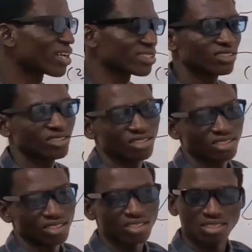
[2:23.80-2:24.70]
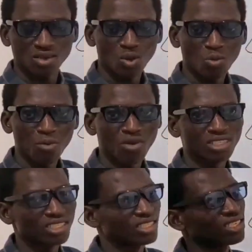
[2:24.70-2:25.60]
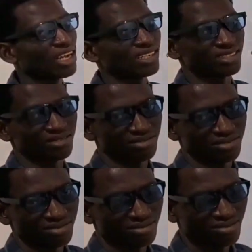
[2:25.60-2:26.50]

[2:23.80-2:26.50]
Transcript: 1. It's a hormone but is inactive.